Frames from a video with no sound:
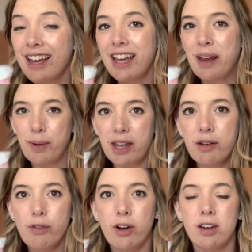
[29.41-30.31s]
and we
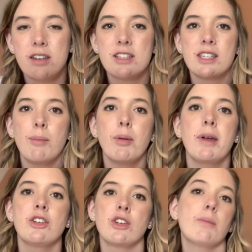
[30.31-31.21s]
converted it to
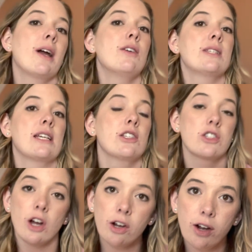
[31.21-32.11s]
sublimation by using
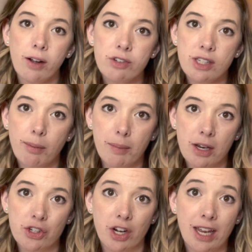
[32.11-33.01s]
StarCraft
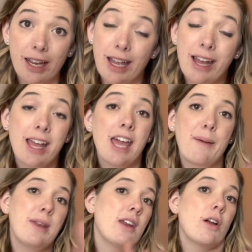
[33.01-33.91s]
sublimation ink, and
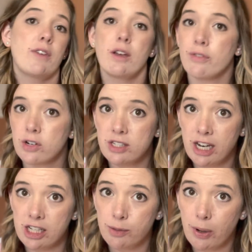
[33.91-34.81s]
we did our very first
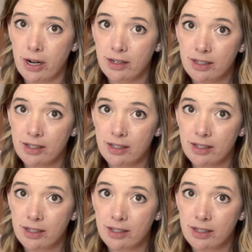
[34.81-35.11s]
test print.